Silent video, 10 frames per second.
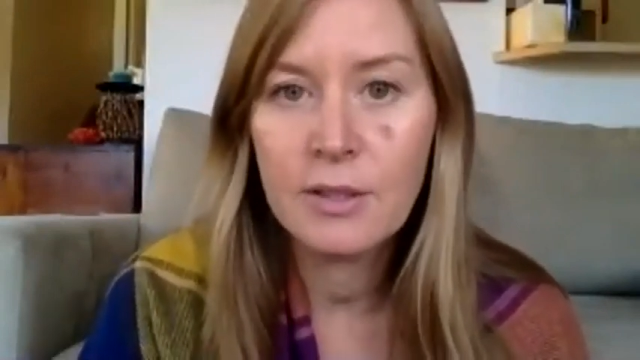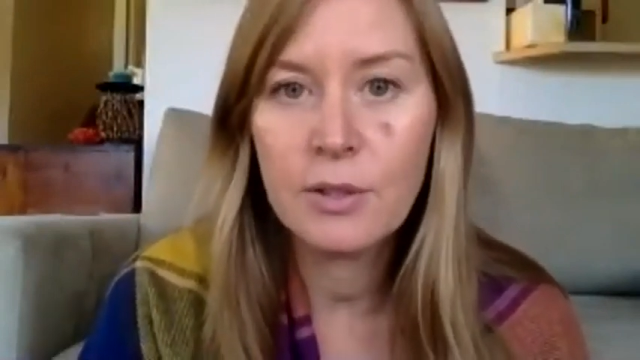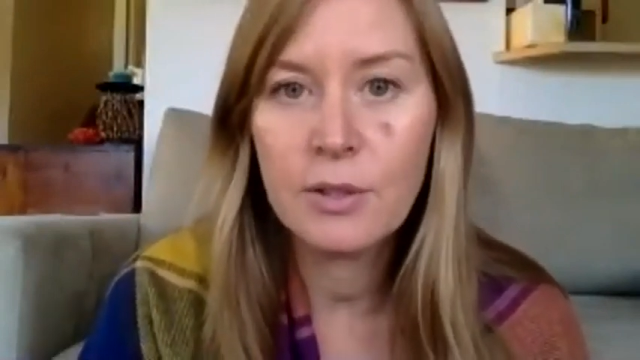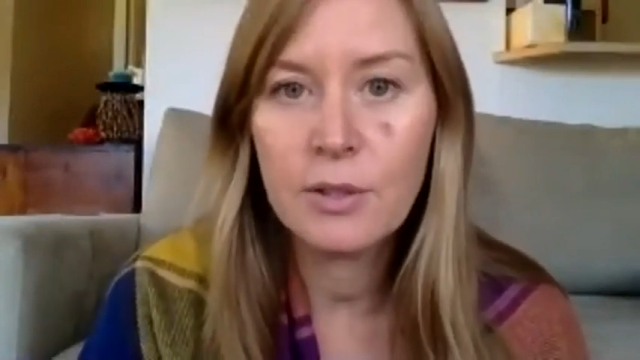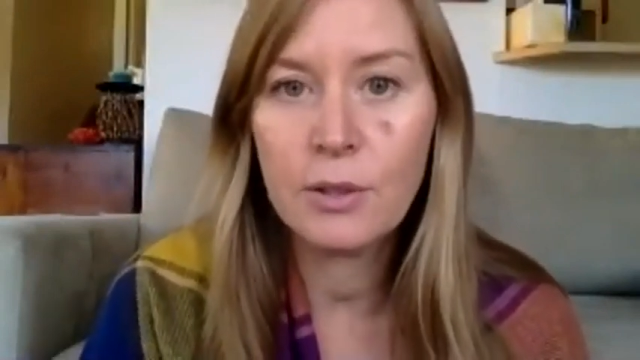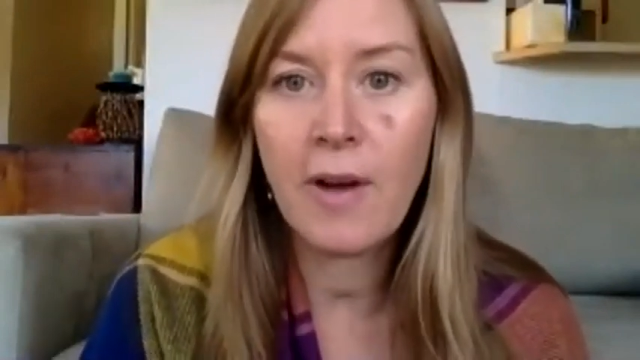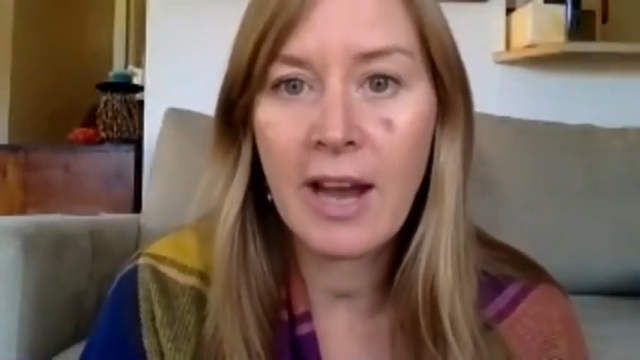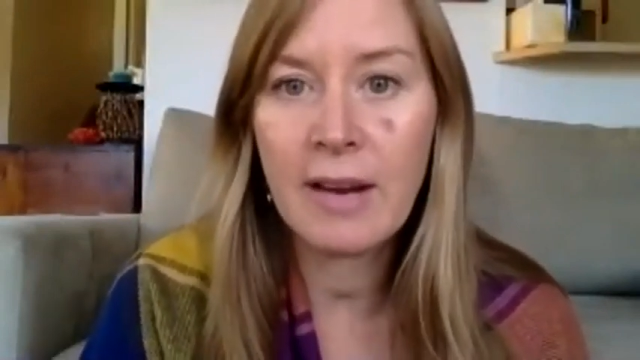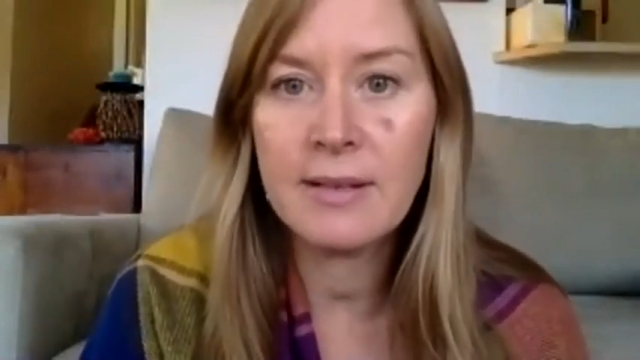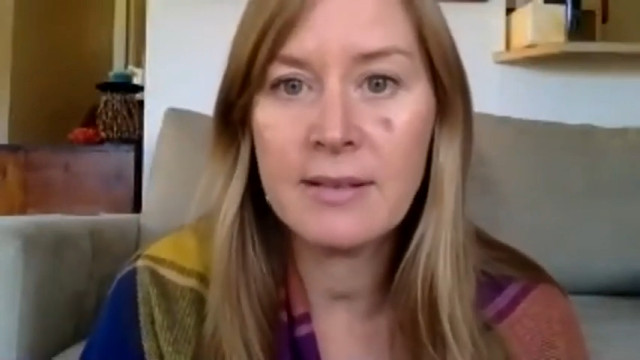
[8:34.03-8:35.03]
to
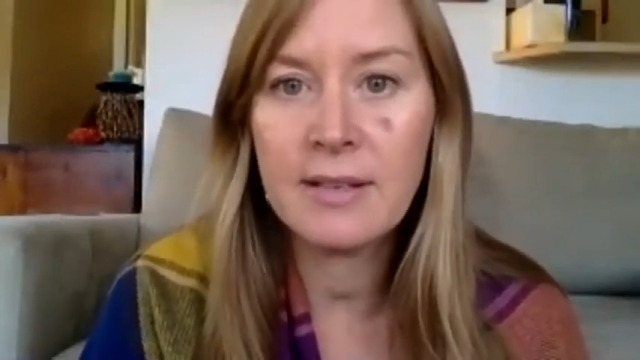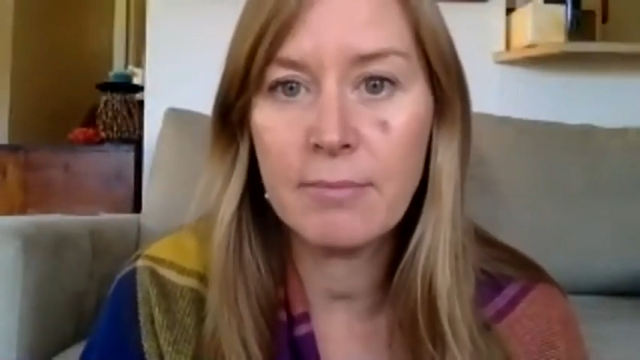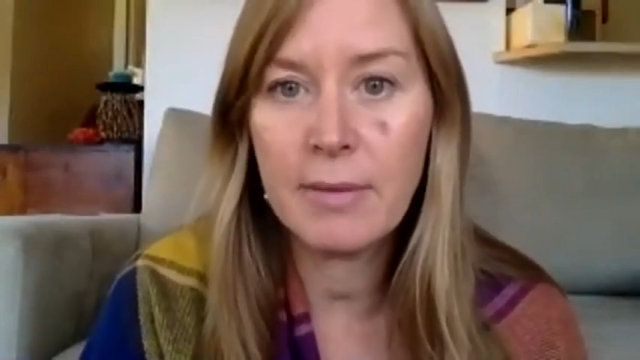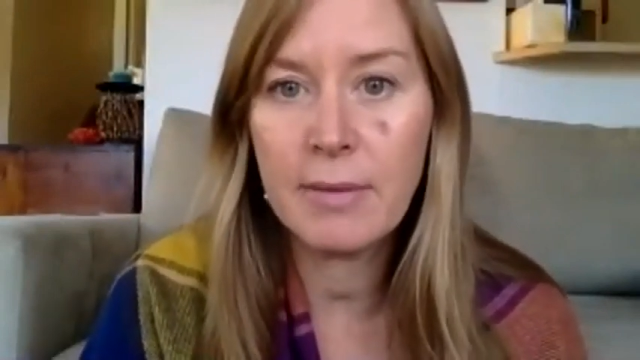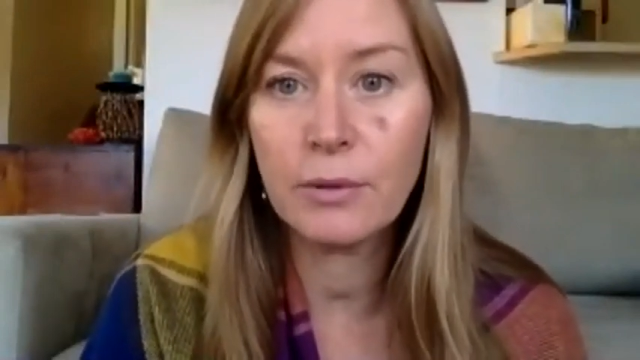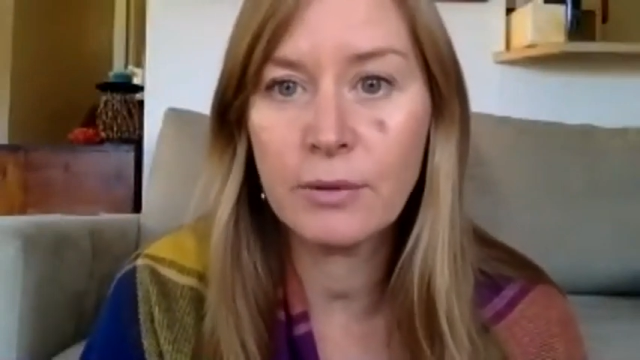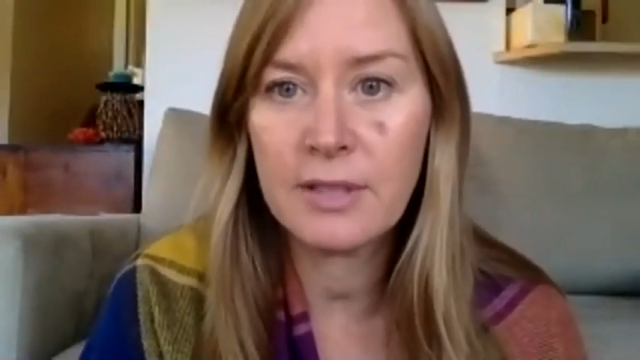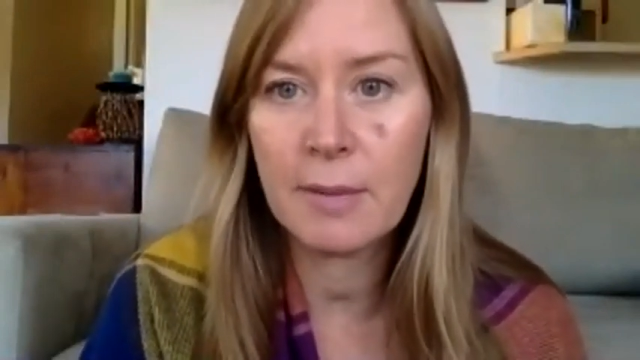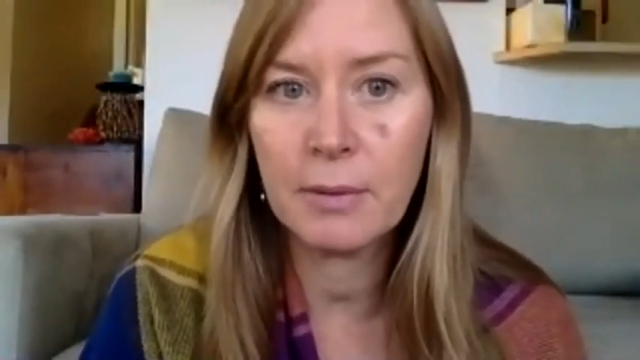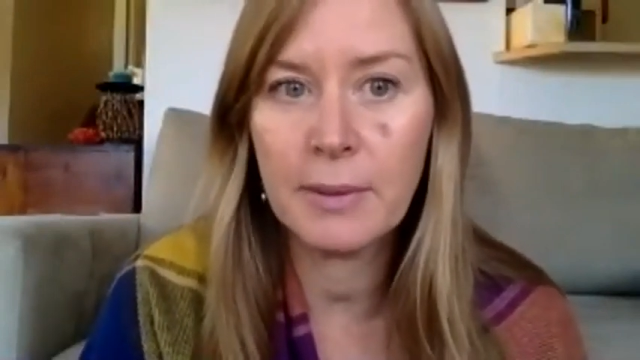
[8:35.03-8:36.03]
vitamins and mineral
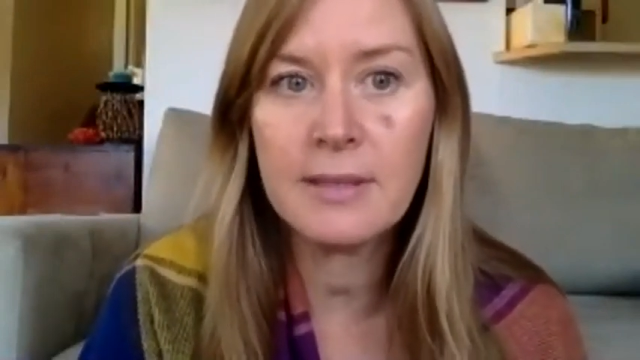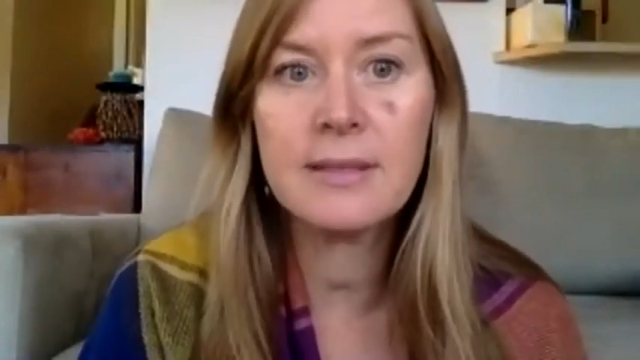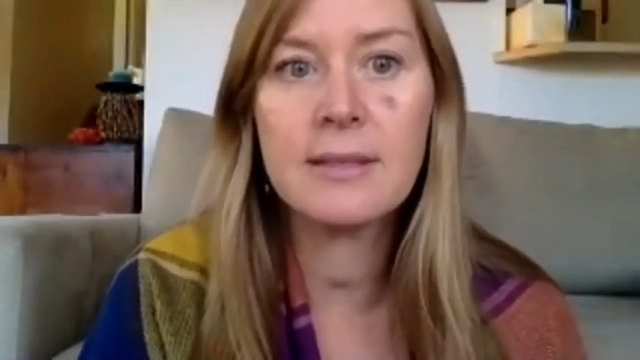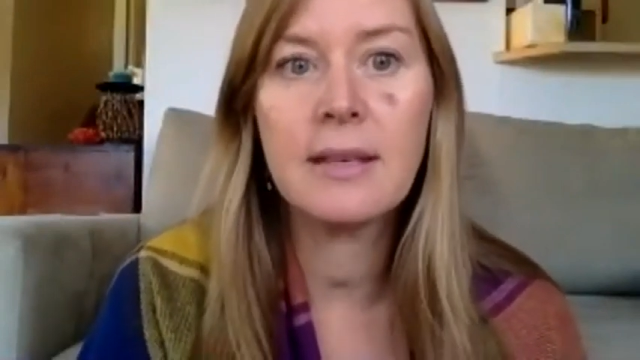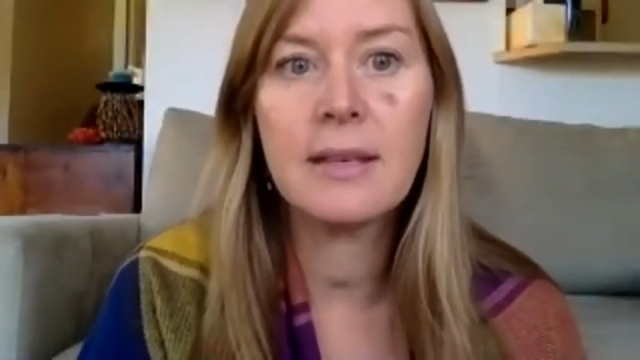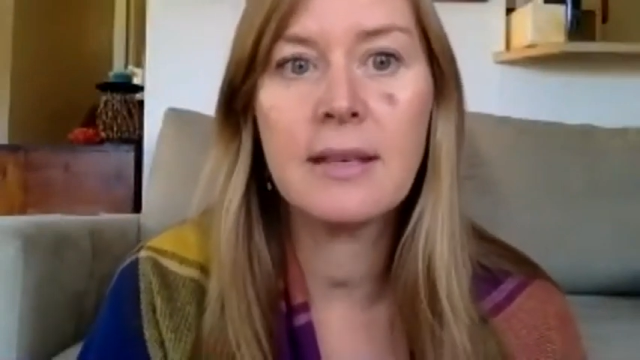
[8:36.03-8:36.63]
supplements.